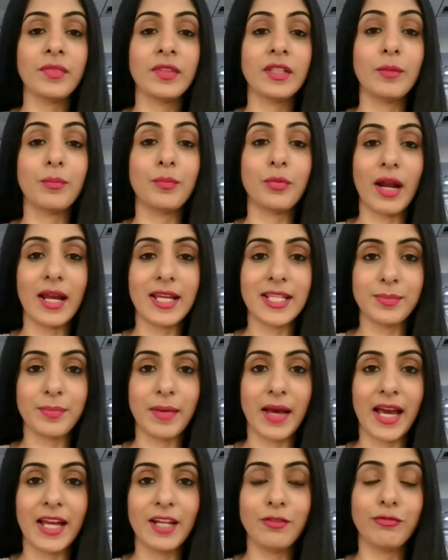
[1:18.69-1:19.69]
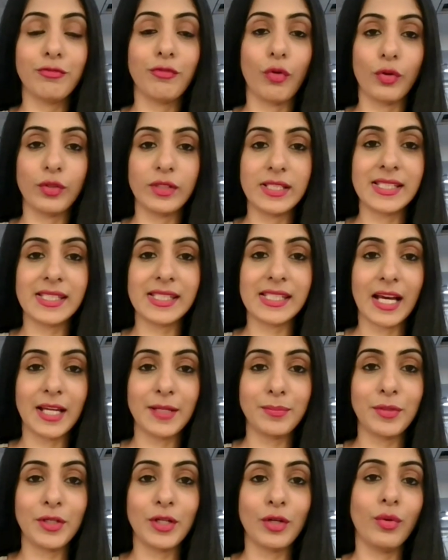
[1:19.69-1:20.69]
The price band for this I
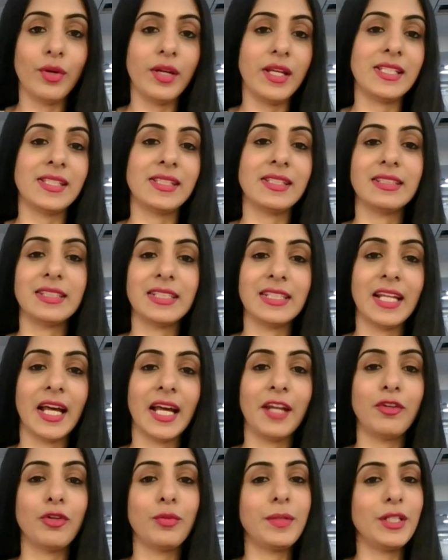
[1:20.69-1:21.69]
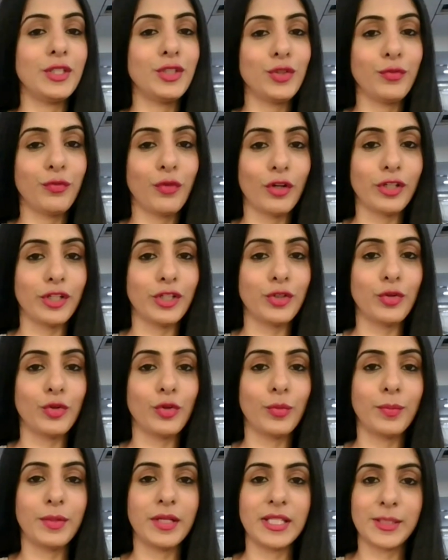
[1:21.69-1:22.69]
P O is thirty-nine rupees to forty-two
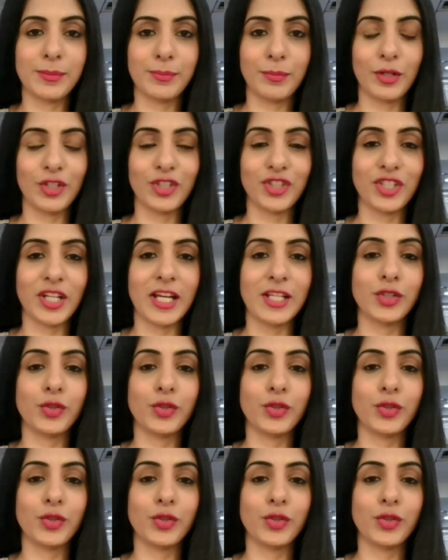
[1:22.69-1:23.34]
rupees per share.